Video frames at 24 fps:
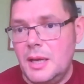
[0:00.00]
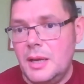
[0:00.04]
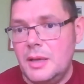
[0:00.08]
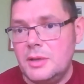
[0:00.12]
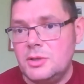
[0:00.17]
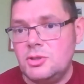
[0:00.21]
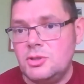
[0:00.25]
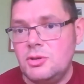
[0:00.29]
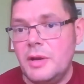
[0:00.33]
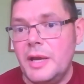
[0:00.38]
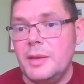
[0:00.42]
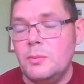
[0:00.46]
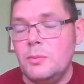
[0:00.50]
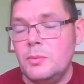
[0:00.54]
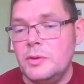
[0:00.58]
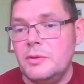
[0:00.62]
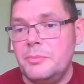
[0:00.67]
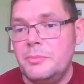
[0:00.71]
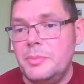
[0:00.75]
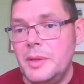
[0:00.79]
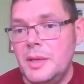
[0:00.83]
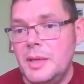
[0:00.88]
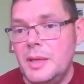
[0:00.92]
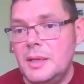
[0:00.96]
trait would have
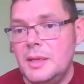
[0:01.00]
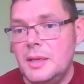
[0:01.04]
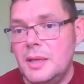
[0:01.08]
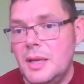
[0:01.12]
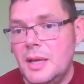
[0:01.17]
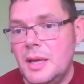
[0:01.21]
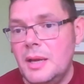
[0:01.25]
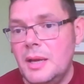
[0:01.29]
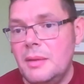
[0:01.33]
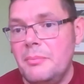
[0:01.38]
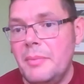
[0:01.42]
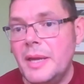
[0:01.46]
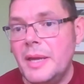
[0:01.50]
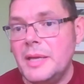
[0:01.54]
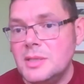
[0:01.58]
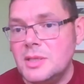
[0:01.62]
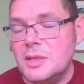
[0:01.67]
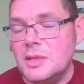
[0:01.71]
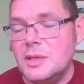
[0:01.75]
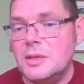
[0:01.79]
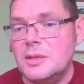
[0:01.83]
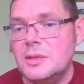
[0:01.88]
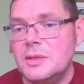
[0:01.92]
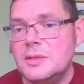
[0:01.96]
been
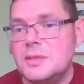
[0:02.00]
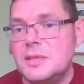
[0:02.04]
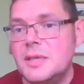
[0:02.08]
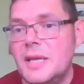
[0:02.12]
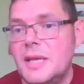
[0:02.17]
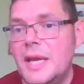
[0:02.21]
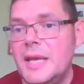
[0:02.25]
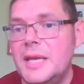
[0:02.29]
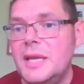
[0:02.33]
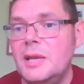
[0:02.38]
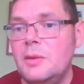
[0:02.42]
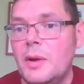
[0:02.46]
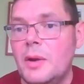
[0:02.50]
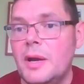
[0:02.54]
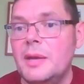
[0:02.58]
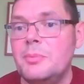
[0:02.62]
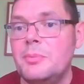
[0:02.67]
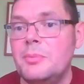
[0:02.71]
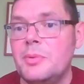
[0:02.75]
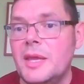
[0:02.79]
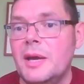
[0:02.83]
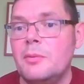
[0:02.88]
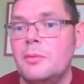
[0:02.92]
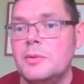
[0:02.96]
maintenance anyway. But
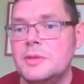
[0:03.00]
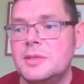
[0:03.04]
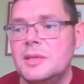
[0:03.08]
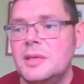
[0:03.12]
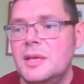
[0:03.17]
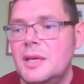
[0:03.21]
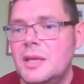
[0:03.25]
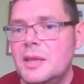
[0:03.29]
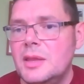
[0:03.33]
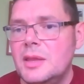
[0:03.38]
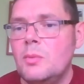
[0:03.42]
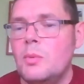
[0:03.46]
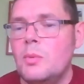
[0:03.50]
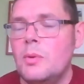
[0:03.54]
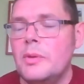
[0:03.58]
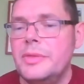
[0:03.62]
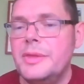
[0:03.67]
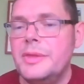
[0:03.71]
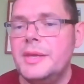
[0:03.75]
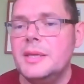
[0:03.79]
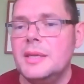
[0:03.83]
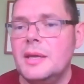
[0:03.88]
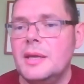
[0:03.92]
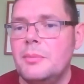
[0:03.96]
that was the one thing
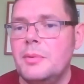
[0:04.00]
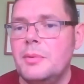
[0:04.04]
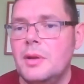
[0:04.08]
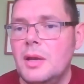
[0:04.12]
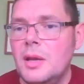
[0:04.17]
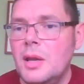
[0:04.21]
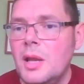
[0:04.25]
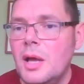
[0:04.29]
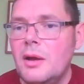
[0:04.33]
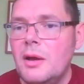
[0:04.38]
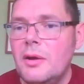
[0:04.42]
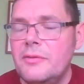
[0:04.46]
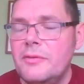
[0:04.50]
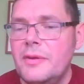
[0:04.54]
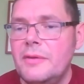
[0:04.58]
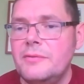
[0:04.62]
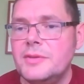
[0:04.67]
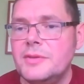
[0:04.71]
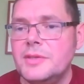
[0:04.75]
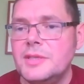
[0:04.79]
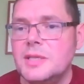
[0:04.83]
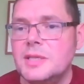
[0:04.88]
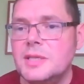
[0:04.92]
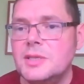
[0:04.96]
that I put a lot of
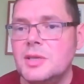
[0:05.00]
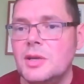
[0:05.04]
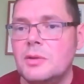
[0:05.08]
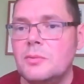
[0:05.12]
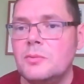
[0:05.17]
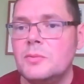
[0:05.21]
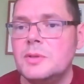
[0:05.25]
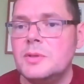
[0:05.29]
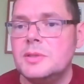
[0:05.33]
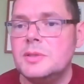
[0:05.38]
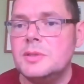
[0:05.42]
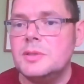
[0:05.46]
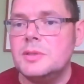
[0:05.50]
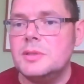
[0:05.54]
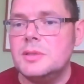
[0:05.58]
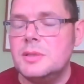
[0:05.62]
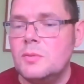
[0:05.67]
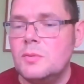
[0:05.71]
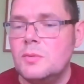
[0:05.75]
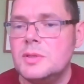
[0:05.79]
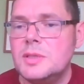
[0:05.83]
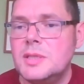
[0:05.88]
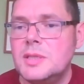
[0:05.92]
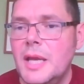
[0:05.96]
emphasis on
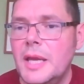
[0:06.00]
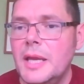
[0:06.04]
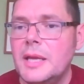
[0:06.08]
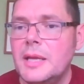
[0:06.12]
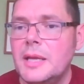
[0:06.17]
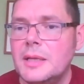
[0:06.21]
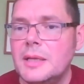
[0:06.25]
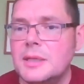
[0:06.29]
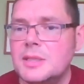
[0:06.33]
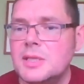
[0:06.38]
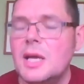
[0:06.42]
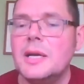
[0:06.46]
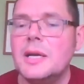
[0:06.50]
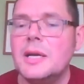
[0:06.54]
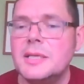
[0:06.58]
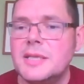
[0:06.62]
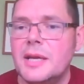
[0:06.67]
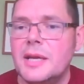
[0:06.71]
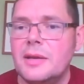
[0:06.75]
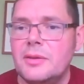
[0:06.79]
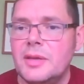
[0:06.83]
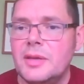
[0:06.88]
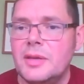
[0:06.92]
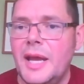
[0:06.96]
was taking size out
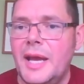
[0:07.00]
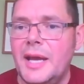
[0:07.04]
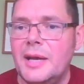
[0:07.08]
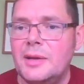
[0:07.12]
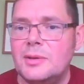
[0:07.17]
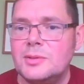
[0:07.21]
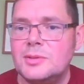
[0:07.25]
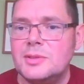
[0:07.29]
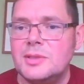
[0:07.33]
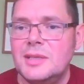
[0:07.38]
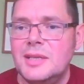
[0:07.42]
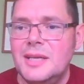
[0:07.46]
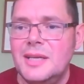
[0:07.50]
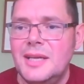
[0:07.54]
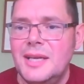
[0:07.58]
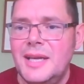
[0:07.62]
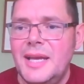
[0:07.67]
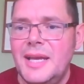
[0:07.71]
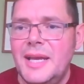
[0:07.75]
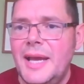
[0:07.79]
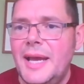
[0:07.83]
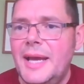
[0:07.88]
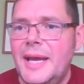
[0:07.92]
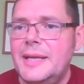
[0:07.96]
of the cows.
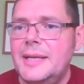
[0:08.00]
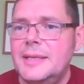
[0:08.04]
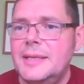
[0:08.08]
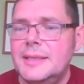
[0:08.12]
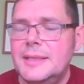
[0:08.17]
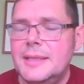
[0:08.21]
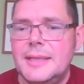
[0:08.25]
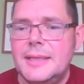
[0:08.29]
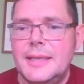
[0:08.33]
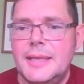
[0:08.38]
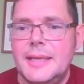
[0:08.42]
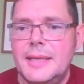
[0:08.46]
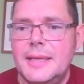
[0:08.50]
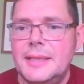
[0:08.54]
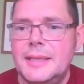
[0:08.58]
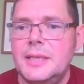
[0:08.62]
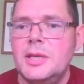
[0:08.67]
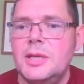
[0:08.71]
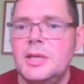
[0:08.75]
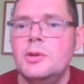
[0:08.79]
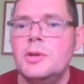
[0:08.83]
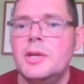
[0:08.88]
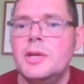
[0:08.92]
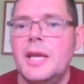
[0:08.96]
And in
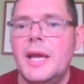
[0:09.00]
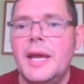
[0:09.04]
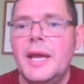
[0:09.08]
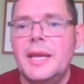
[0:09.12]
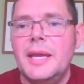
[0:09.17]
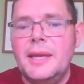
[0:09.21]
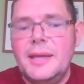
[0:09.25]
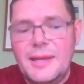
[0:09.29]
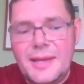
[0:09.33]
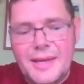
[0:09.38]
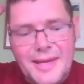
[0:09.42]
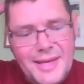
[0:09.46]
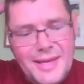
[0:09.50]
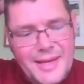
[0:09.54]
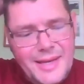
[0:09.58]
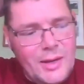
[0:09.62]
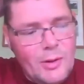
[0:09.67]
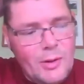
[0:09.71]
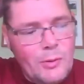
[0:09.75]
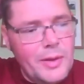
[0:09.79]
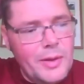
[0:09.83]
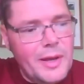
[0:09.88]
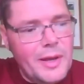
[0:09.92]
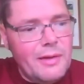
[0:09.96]
the UK,
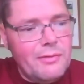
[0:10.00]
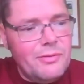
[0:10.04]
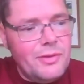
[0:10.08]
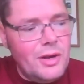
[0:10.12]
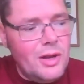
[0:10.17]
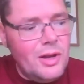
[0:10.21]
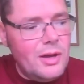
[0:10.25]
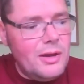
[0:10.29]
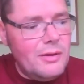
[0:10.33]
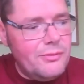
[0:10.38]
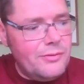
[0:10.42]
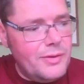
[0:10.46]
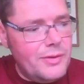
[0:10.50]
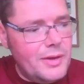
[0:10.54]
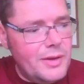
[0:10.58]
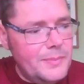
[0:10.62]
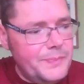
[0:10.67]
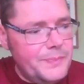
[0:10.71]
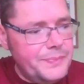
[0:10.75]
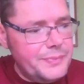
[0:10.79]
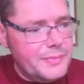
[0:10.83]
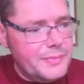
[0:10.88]
we have a lot of